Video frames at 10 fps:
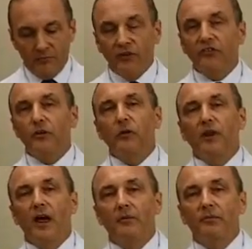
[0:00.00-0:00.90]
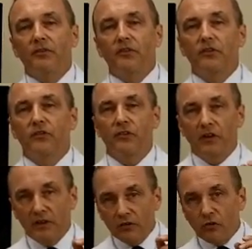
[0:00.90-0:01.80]
Basically what happens is the
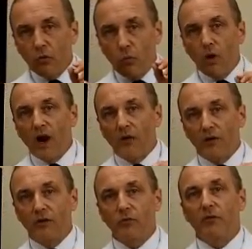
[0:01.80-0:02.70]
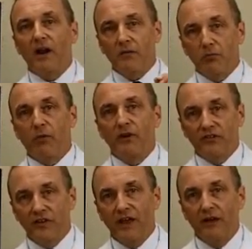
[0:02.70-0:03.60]
electrical wiring in your body
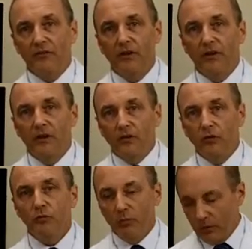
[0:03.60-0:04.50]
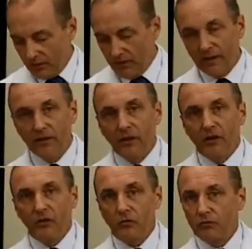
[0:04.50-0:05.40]
breaks down to the point that
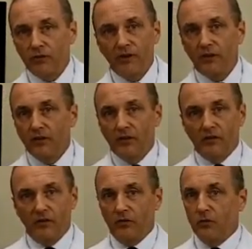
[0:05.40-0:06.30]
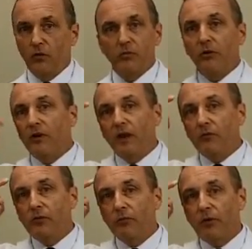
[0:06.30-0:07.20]
your feet don't communicate
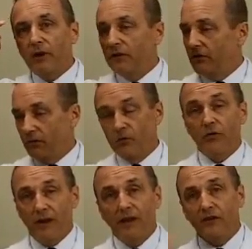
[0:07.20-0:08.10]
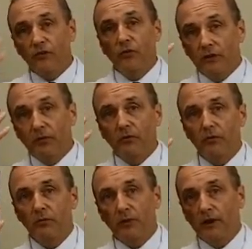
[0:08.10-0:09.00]
with your brain, or your hands don't communicate
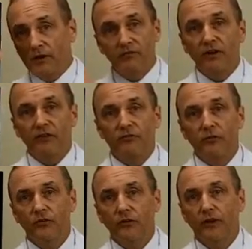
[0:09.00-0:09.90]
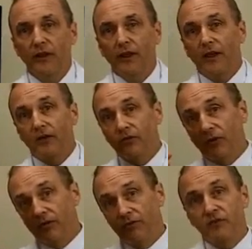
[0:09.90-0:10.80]
with your brain, and vice versa. And there's
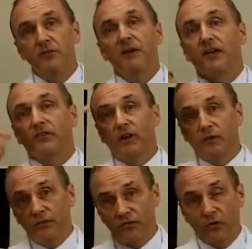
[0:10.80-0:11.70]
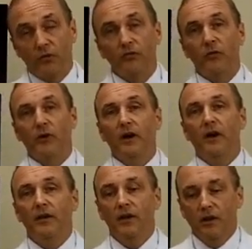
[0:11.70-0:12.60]
a feedback cycle that's always going
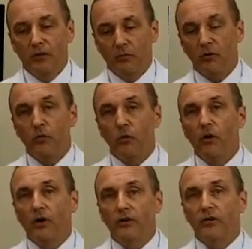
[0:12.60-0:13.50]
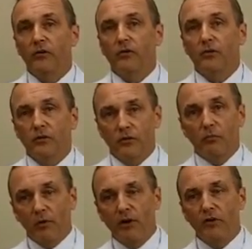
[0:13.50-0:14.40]
on. When you walk, your
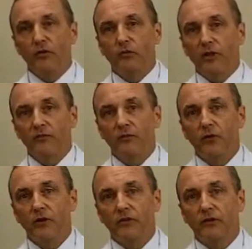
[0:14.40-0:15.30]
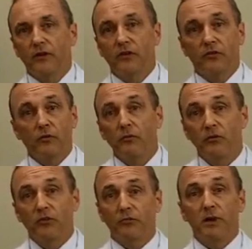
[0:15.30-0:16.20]
brain knows where that foot is. And some of the
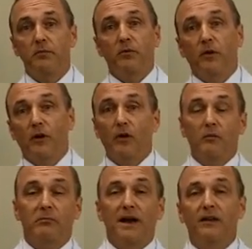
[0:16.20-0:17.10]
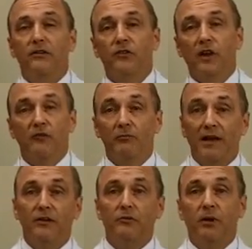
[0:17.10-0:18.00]
reasons people are imbalanced and have
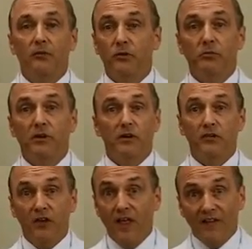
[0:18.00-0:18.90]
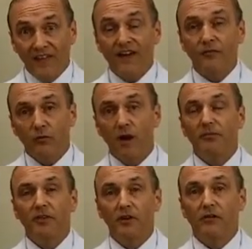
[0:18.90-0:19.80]
balance problems is because they have
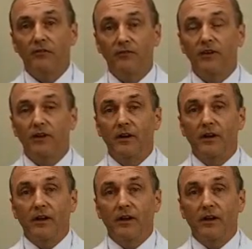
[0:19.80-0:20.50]
neuropathy in their feet,